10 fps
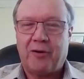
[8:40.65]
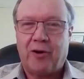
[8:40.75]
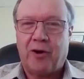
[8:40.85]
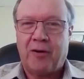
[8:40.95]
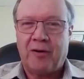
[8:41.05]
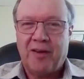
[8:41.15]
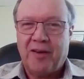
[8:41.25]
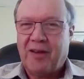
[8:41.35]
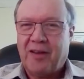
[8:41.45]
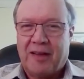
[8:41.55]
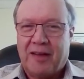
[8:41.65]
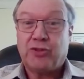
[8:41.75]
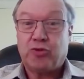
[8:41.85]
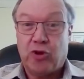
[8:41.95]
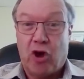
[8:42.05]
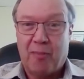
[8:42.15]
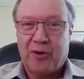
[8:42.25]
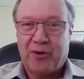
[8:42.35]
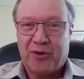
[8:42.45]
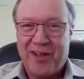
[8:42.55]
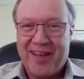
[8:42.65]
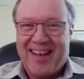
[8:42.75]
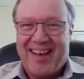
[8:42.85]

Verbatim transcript: are astronomical.